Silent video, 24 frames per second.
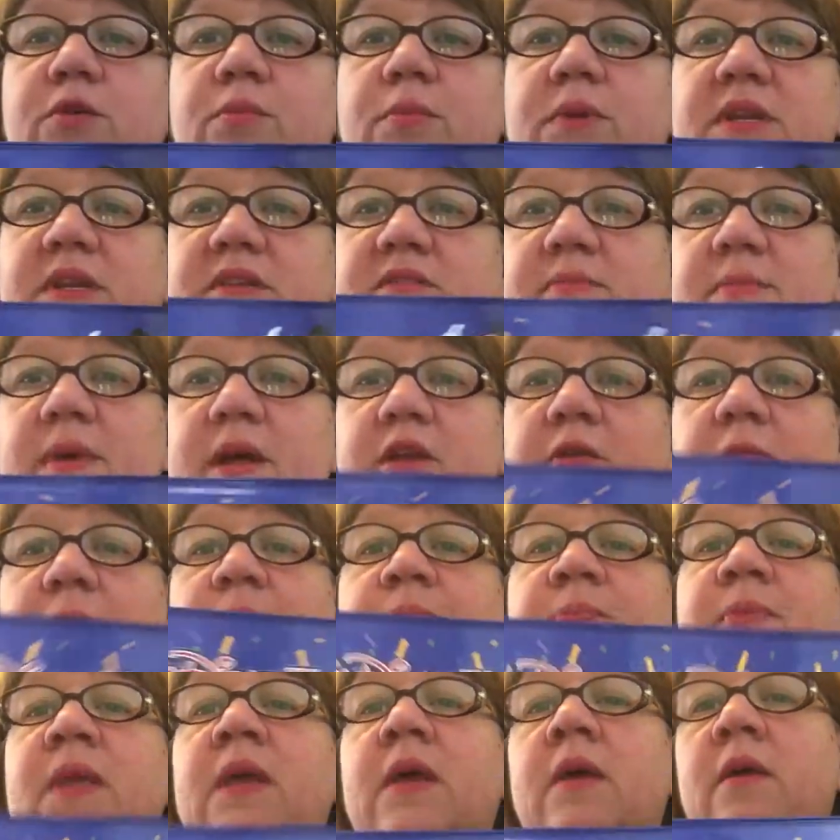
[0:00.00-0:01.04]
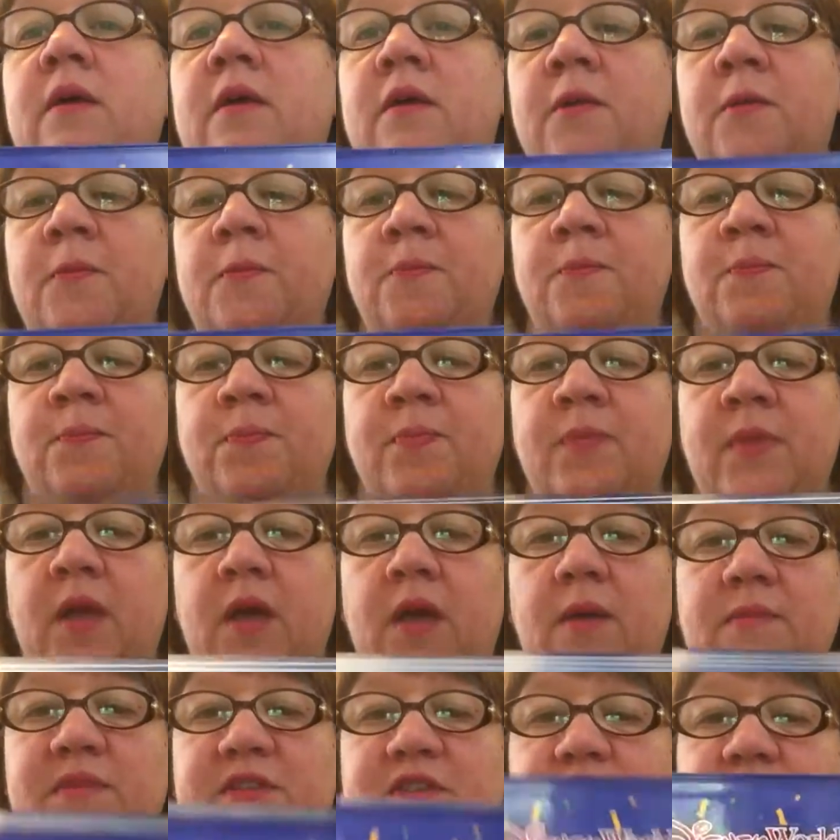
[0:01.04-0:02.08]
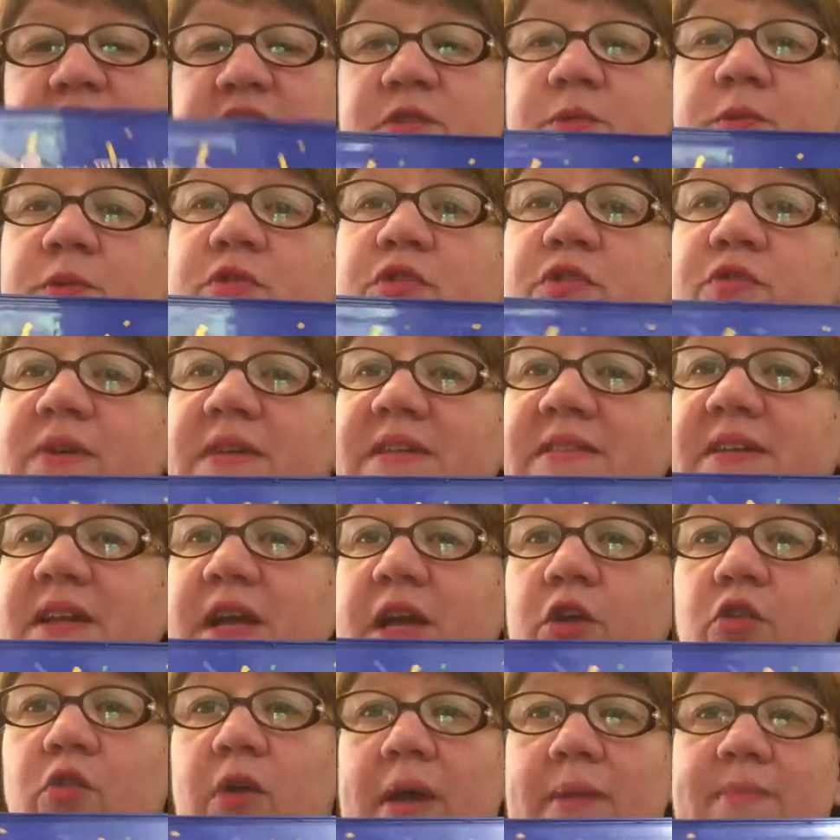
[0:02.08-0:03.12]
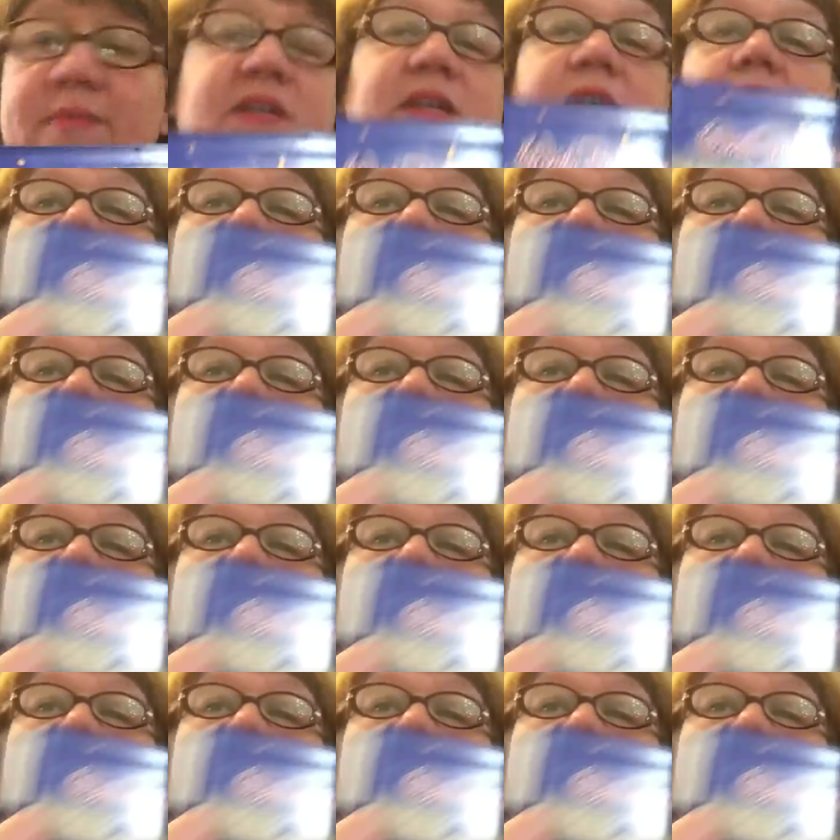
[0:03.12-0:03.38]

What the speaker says: but doesn't matter. So this was the reason I grabbed it.